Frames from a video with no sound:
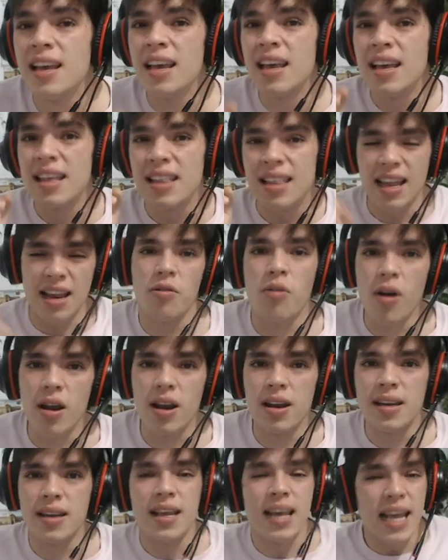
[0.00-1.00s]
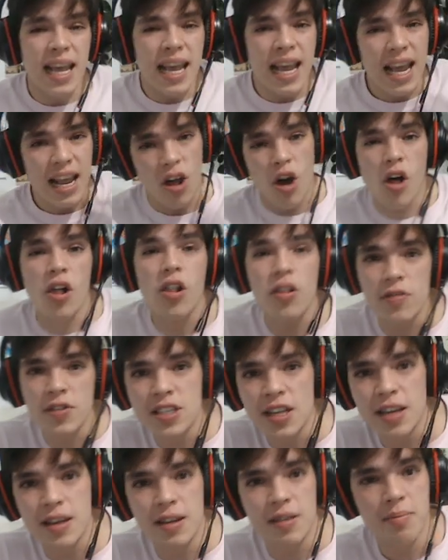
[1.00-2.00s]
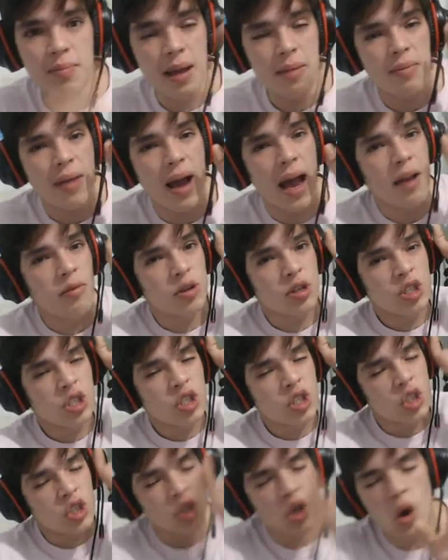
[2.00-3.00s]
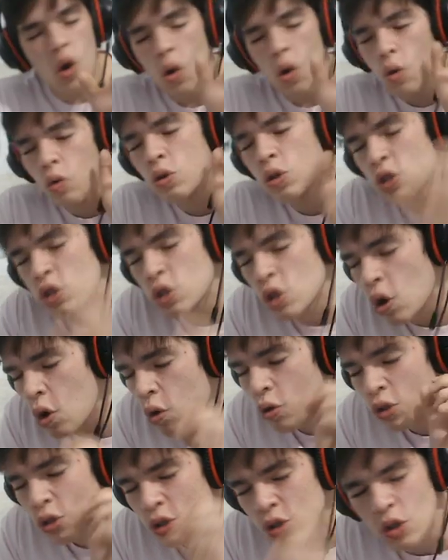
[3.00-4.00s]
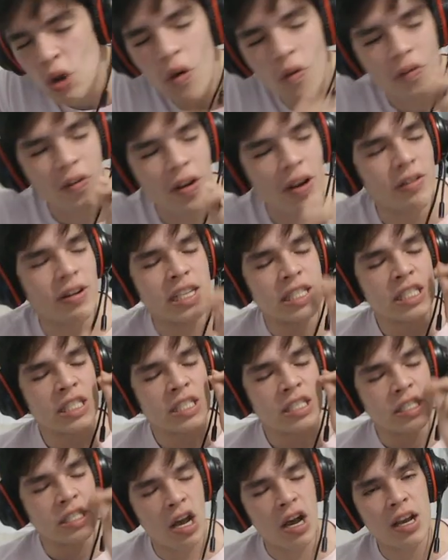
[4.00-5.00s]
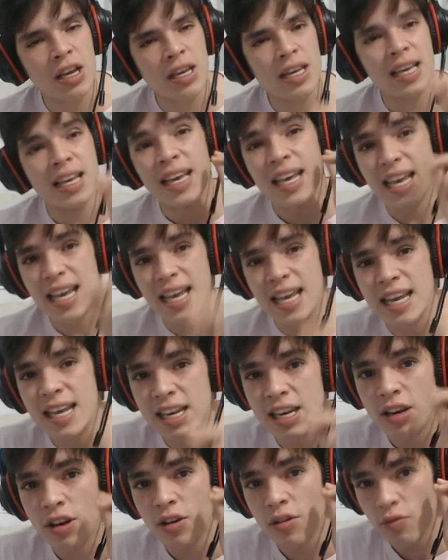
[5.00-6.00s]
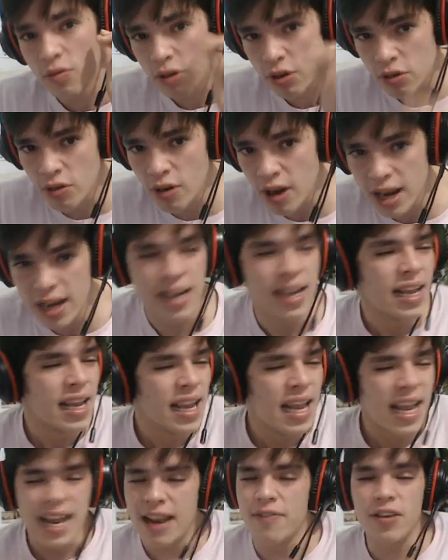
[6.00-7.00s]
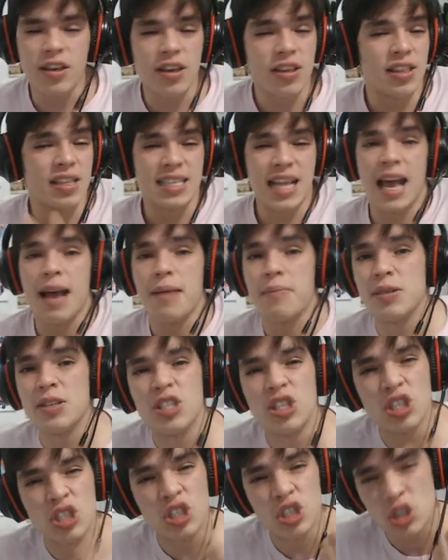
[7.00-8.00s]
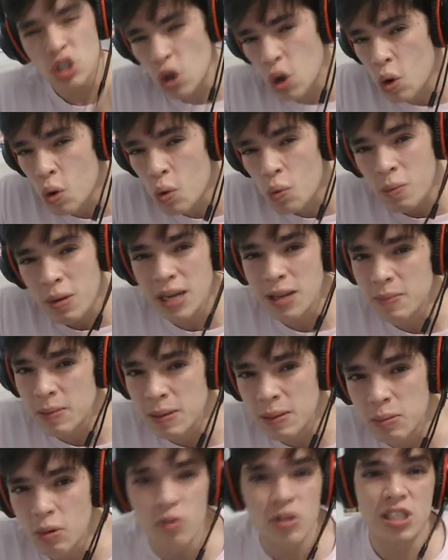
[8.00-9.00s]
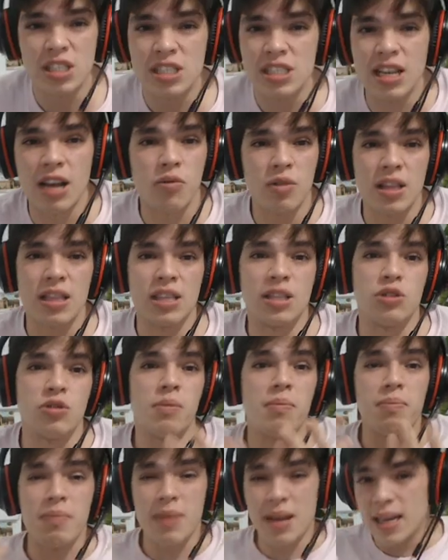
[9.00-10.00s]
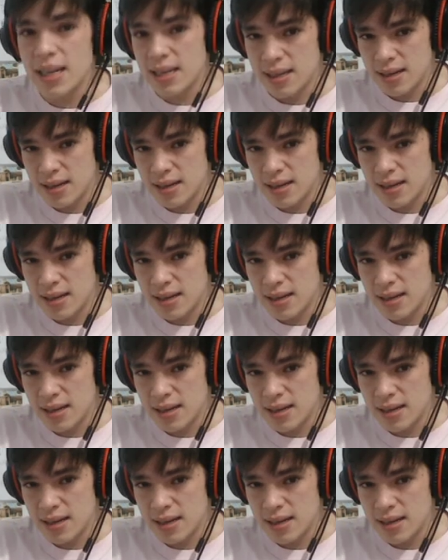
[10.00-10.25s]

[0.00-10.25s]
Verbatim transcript: that I wanted. And all of a sudden, my mind was so, so, so very stuck in regret. And I feel like this happens to so many people. We're just not willing to admit it